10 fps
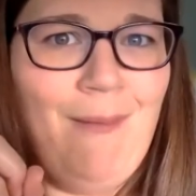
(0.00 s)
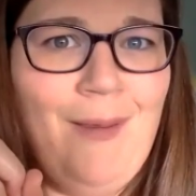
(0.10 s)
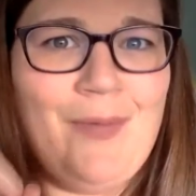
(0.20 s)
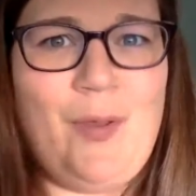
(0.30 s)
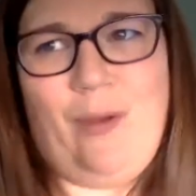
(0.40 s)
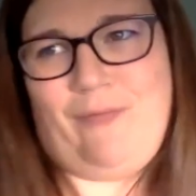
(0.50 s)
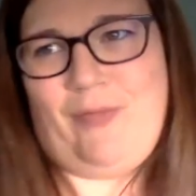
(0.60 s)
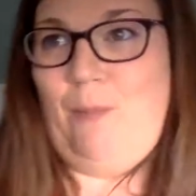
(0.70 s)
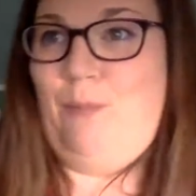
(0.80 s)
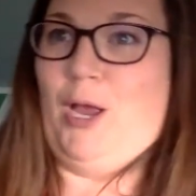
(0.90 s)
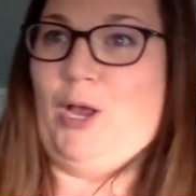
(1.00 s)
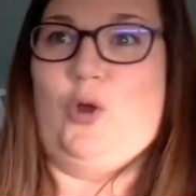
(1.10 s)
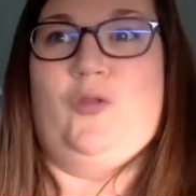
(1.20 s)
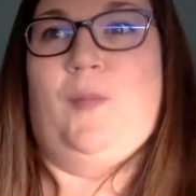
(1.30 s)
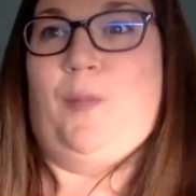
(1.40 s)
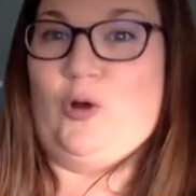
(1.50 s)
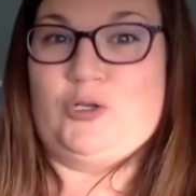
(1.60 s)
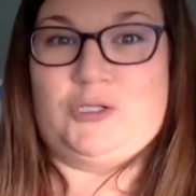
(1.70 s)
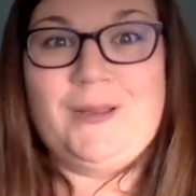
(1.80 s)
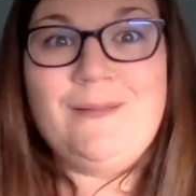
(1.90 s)
So if the bigger the
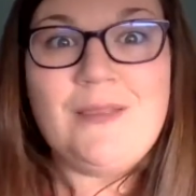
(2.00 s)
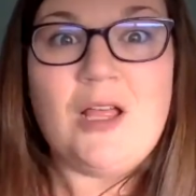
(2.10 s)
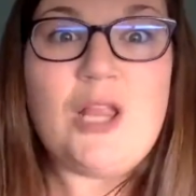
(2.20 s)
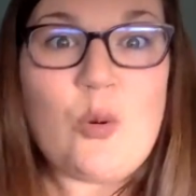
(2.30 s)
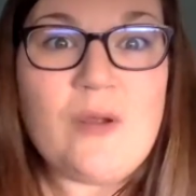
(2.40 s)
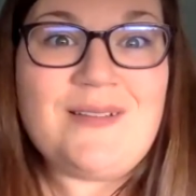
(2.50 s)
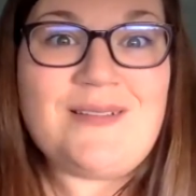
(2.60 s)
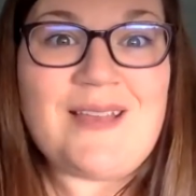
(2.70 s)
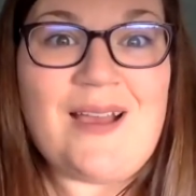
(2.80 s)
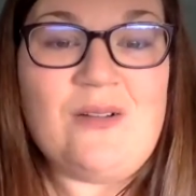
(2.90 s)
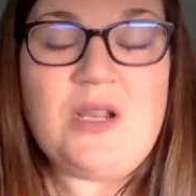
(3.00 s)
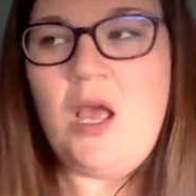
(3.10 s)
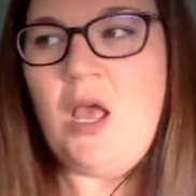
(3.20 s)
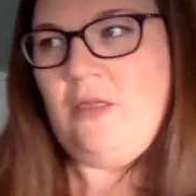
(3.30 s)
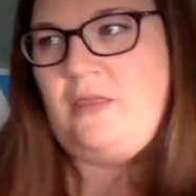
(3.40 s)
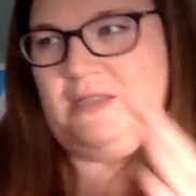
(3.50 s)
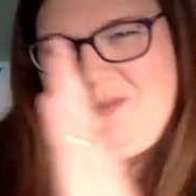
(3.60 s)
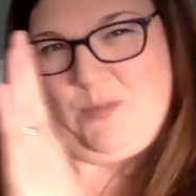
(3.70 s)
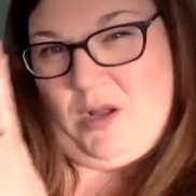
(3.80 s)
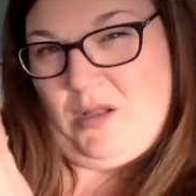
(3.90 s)
person, the lower the sound, the
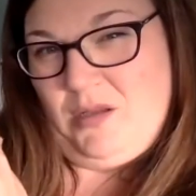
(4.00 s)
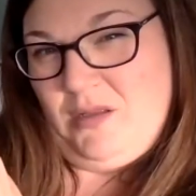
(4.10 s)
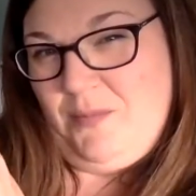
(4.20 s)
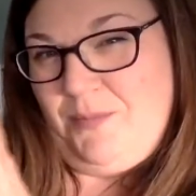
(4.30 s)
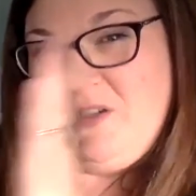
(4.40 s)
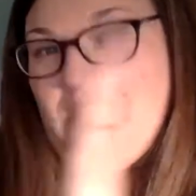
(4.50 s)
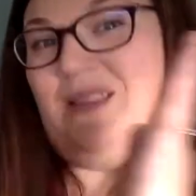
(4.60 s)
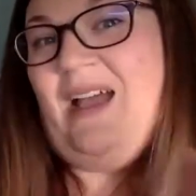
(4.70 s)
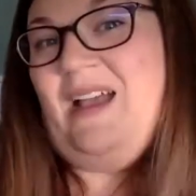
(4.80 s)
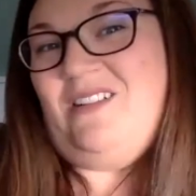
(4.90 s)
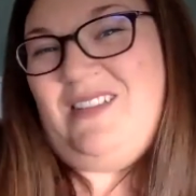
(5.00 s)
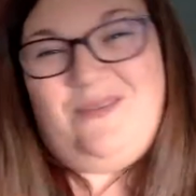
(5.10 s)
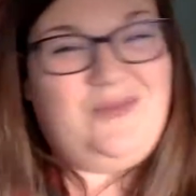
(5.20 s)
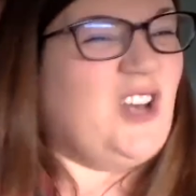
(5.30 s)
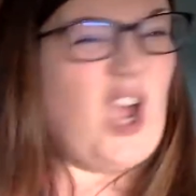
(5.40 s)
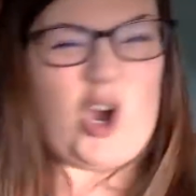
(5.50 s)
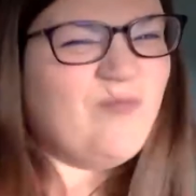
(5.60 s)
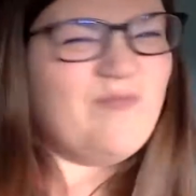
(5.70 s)
smaller the person, the higher sound? No,